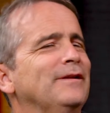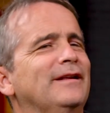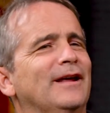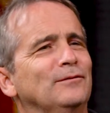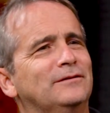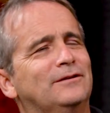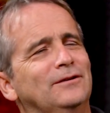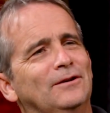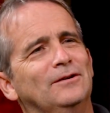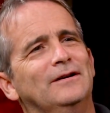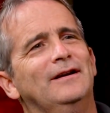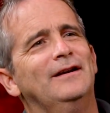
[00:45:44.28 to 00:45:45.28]
That was
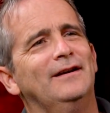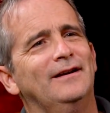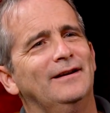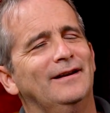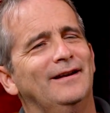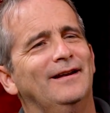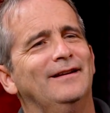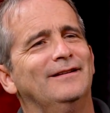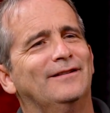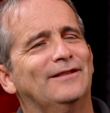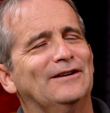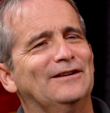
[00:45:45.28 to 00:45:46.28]
2. And the
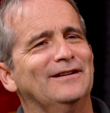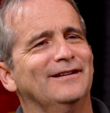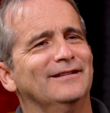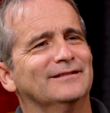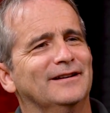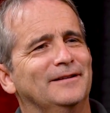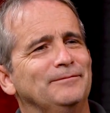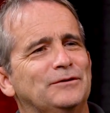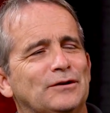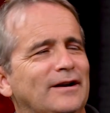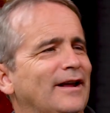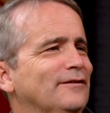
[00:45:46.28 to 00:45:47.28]
third is
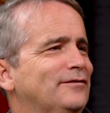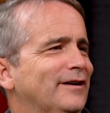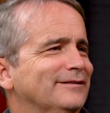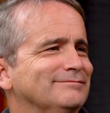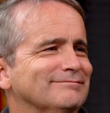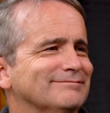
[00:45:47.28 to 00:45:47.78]
try to have fun.